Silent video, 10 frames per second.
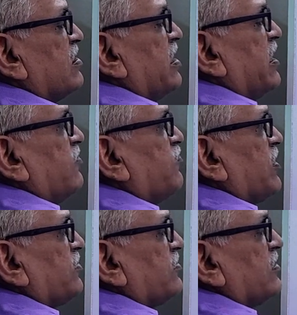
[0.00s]
and
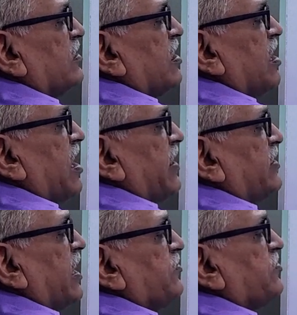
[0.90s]
plus I
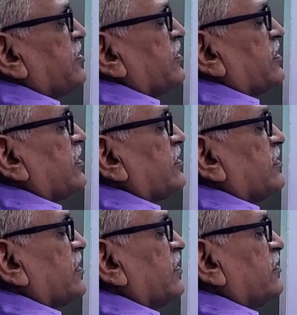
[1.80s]
times theta,
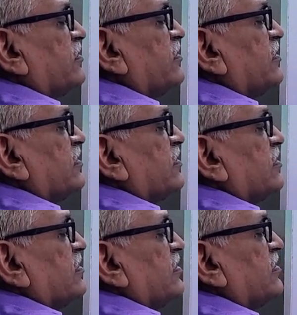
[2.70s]
theta is
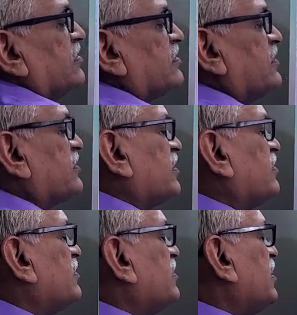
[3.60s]

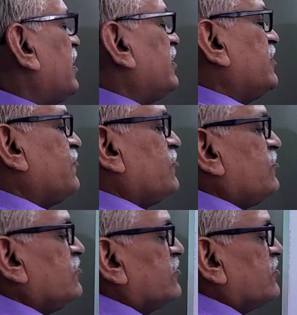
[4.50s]
theta, and
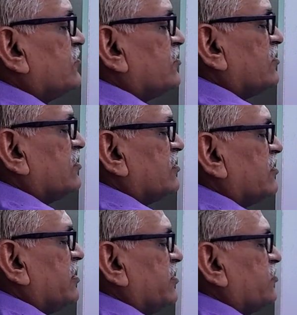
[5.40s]
therefore
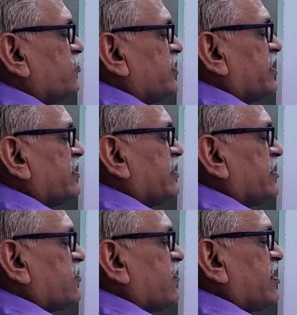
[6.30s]
hence we get the
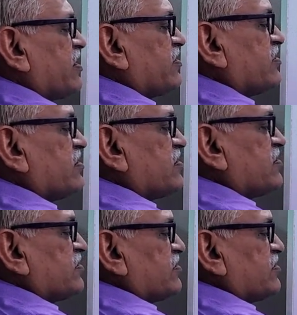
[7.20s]
required result.